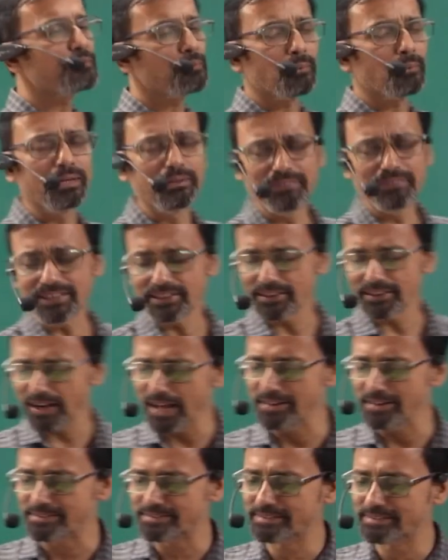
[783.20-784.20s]
will be
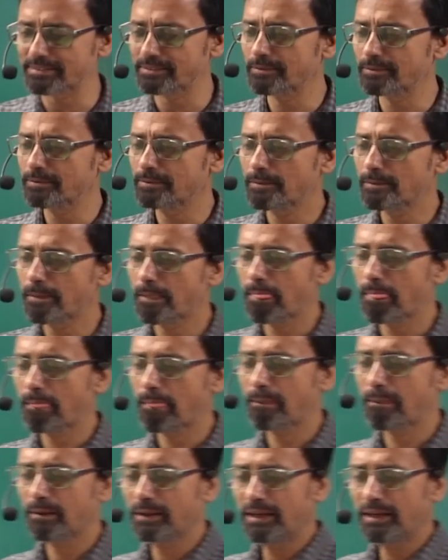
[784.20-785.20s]
rise.
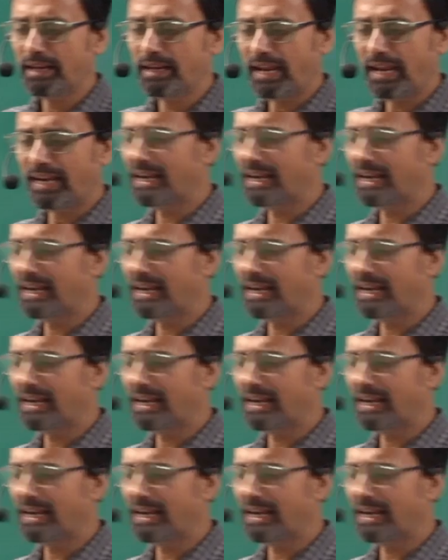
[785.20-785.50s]
And